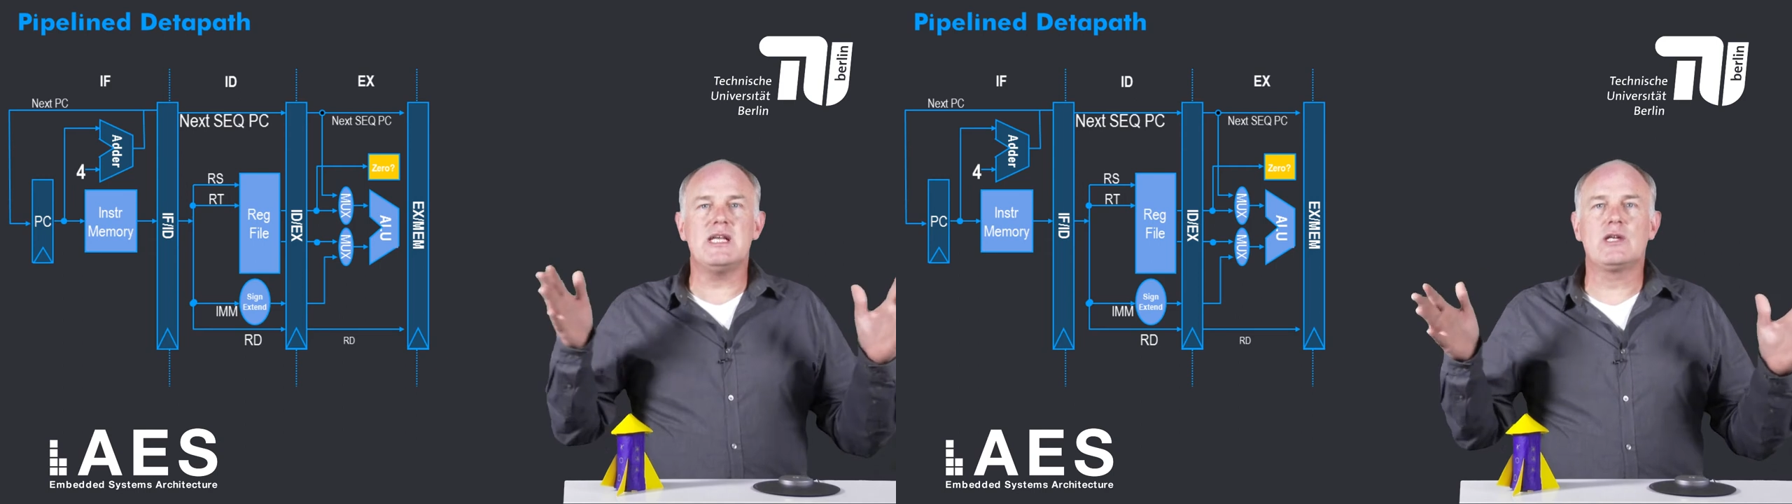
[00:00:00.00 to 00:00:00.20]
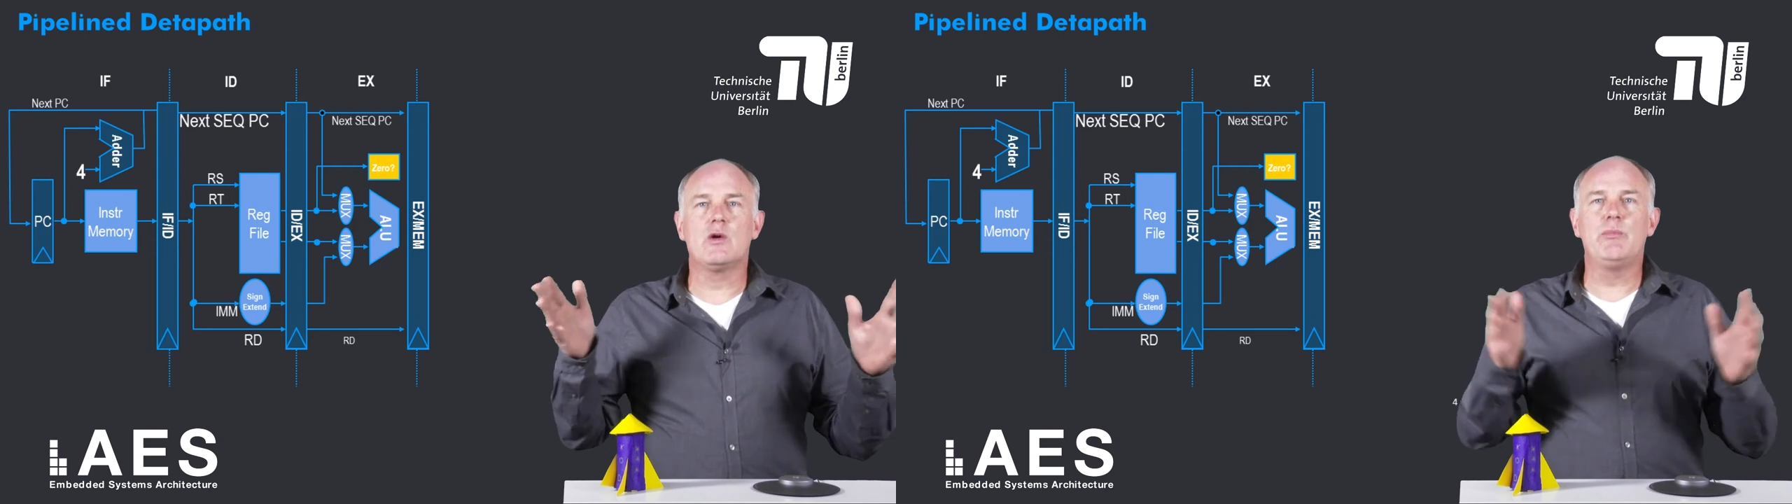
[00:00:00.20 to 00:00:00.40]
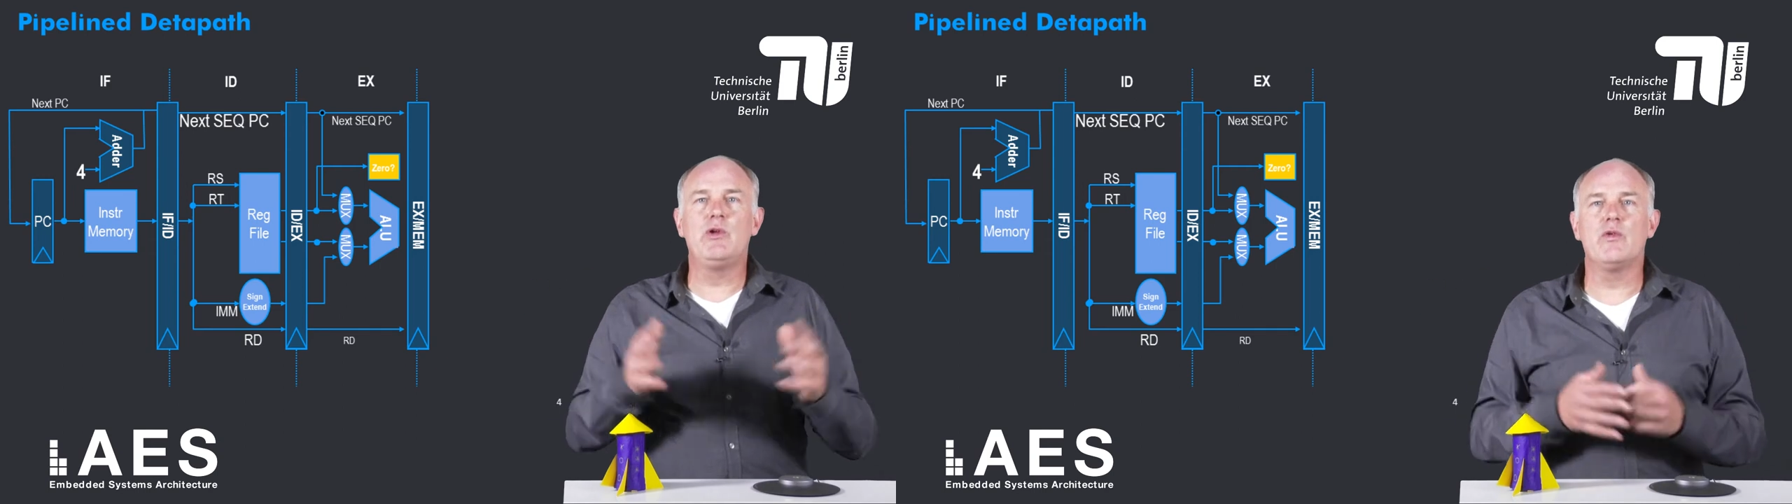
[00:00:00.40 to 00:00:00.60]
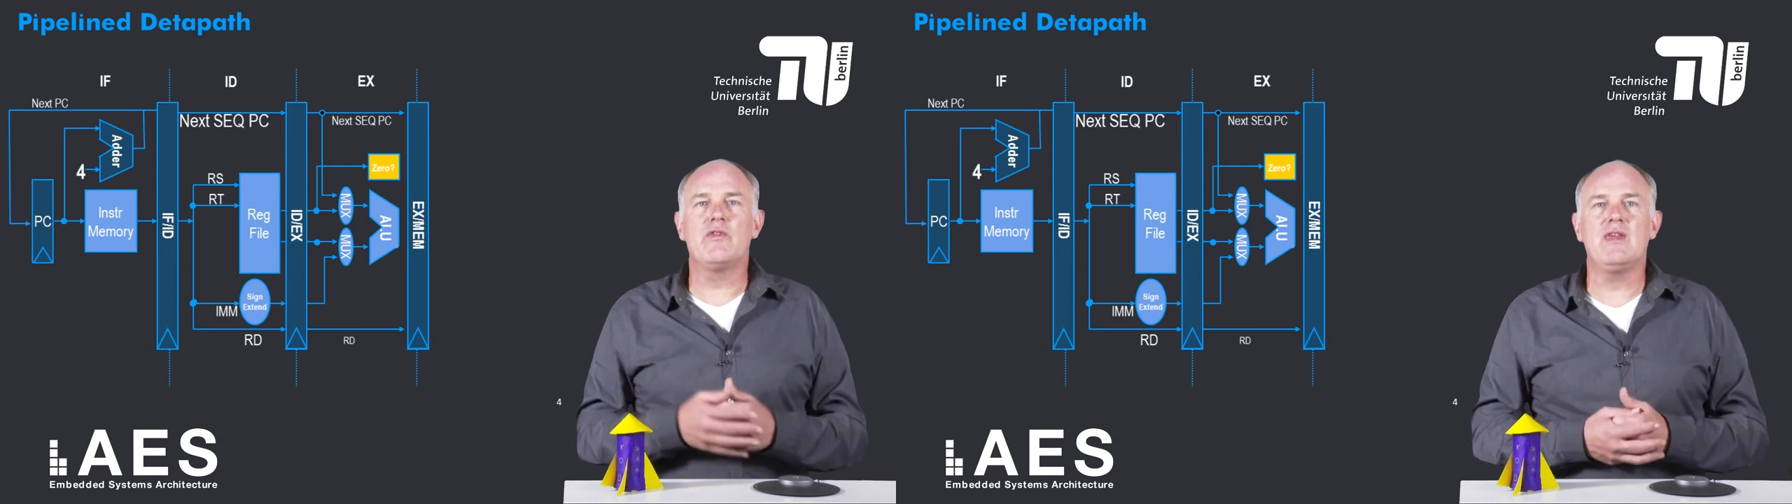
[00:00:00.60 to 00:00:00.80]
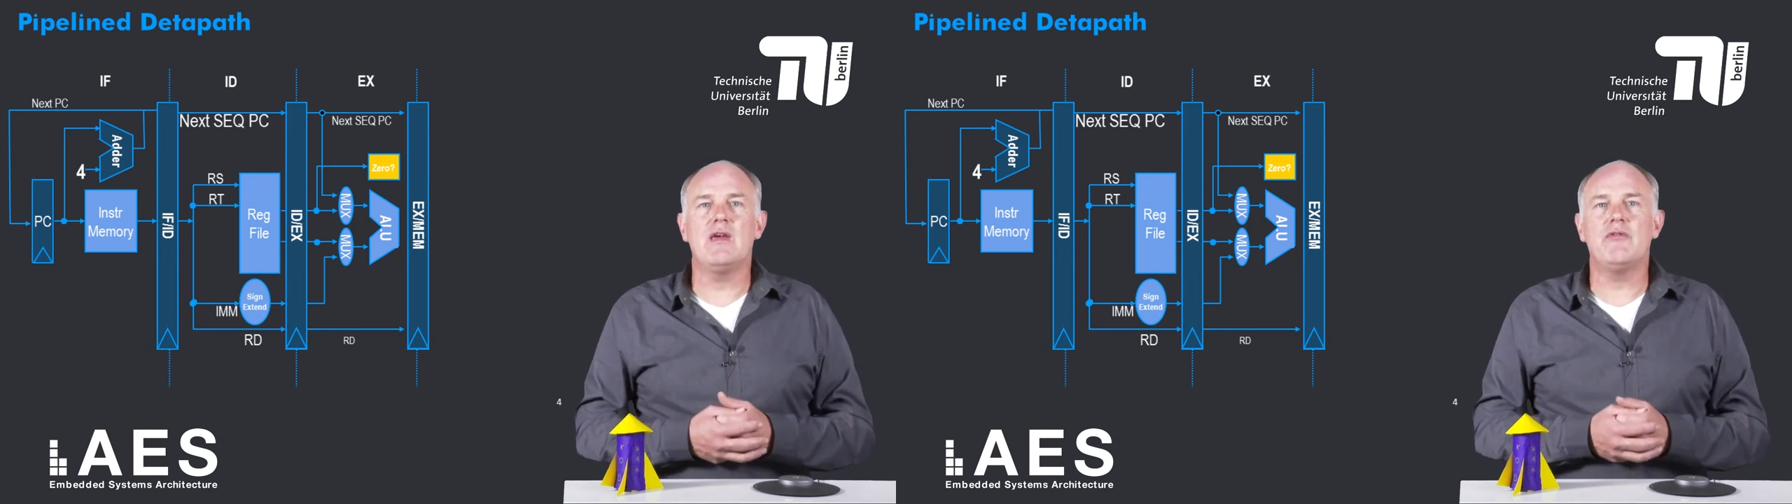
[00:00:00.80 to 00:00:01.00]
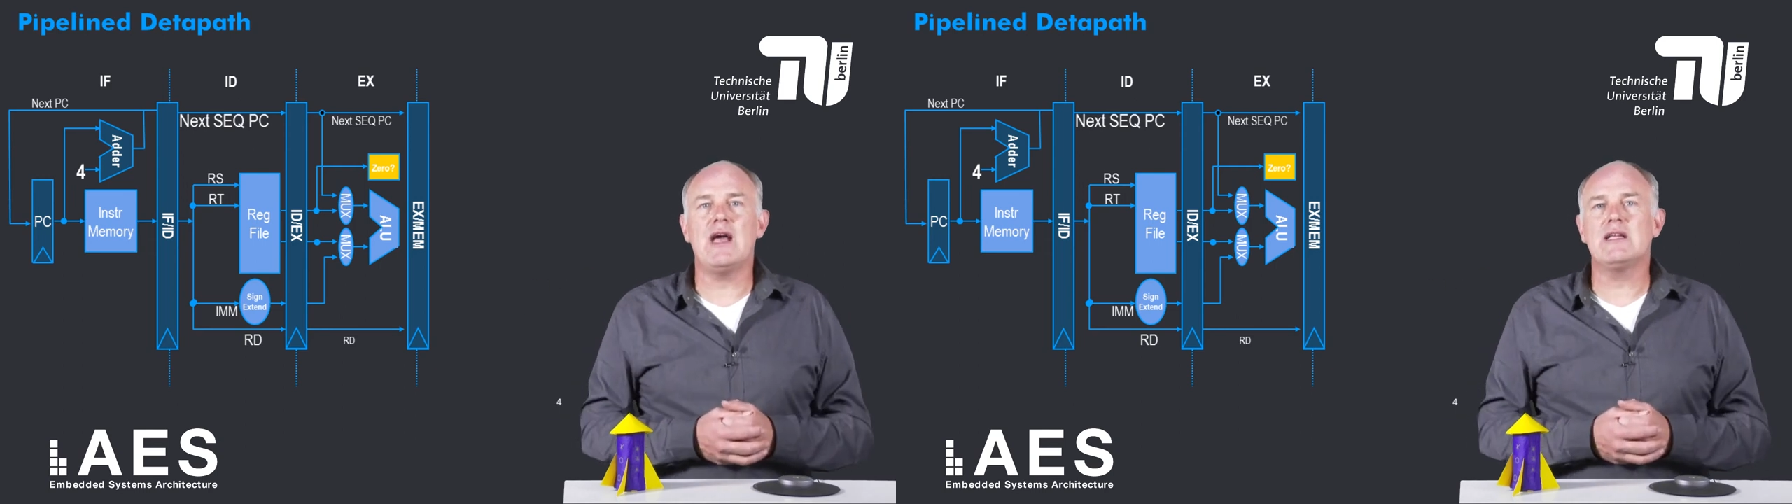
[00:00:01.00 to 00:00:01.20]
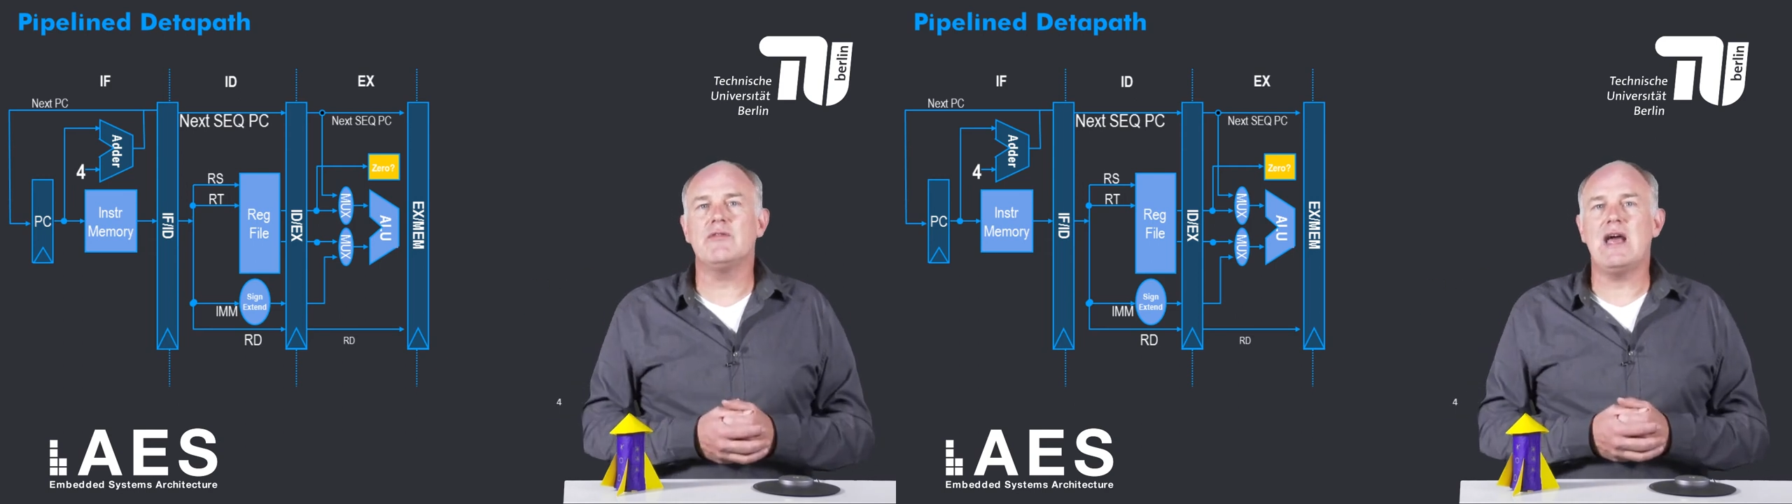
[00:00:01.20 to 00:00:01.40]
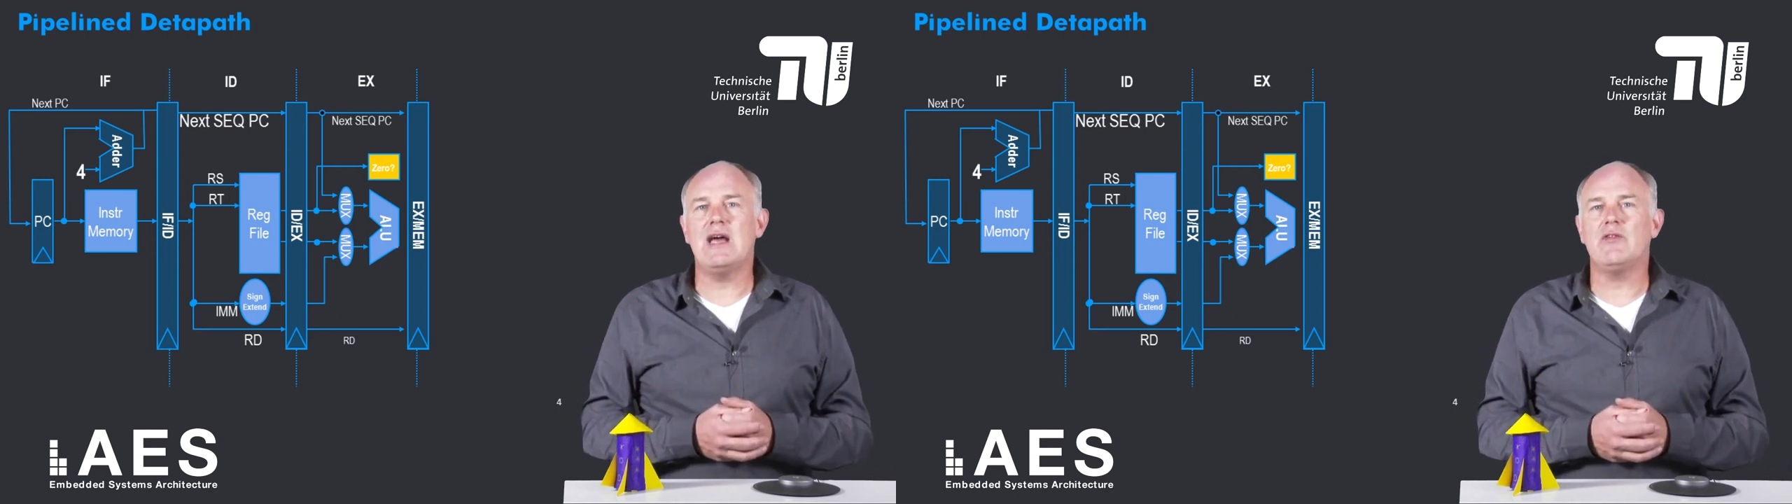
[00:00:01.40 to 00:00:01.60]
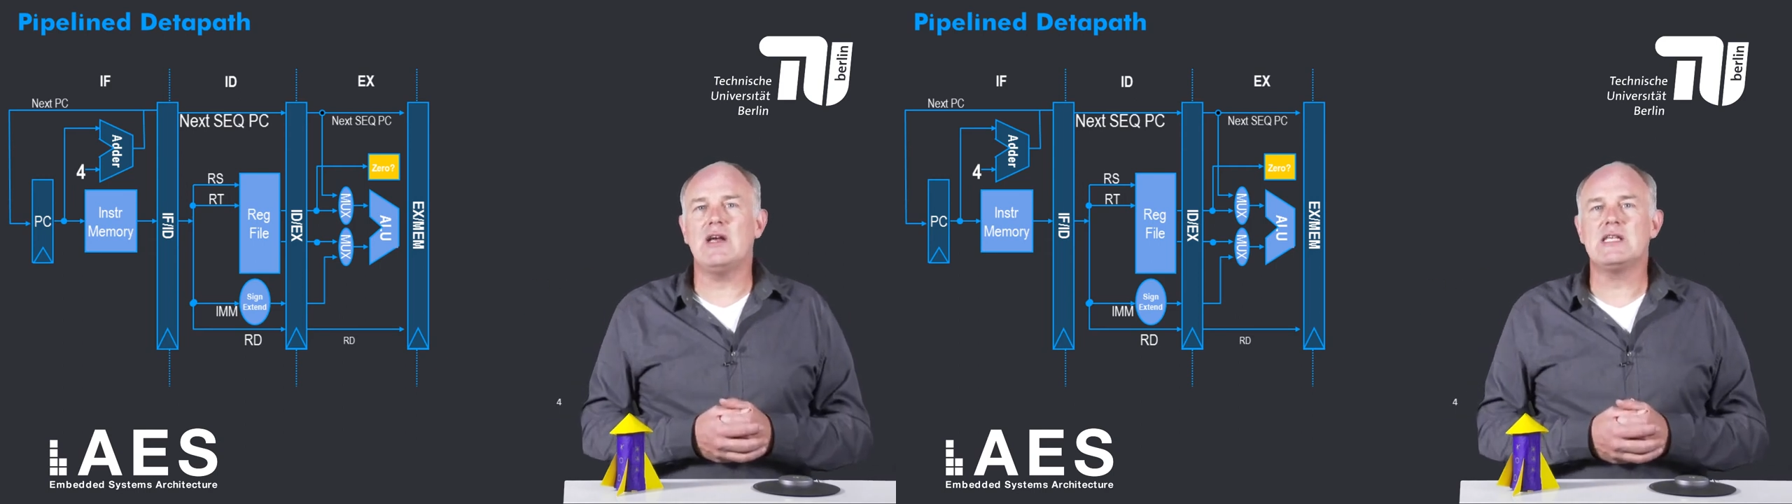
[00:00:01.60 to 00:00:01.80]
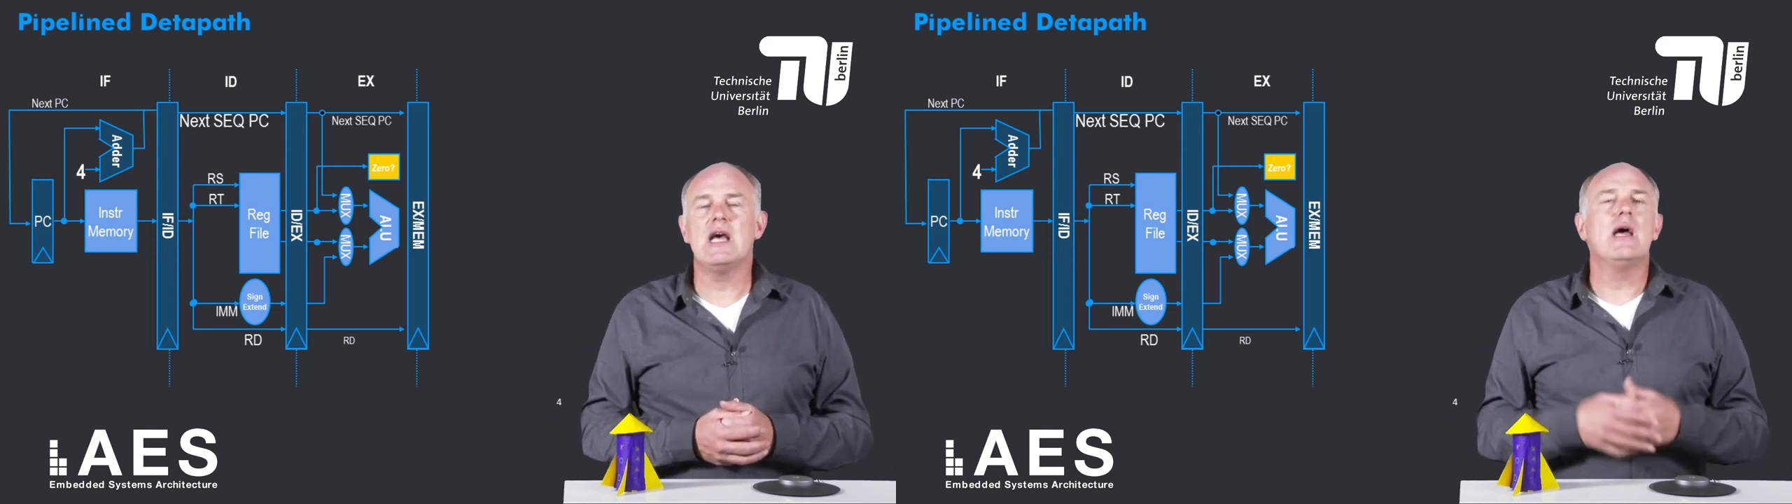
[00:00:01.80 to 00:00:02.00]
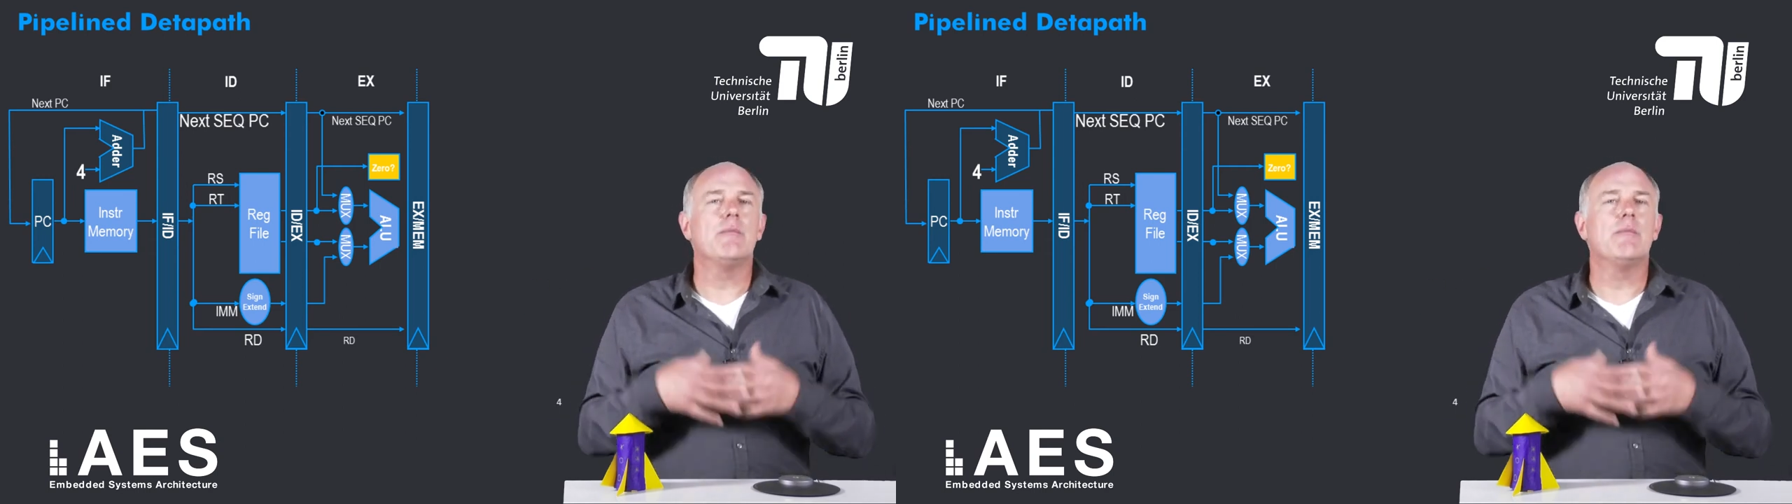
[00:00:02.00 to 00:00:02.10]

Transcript: it computes the effective address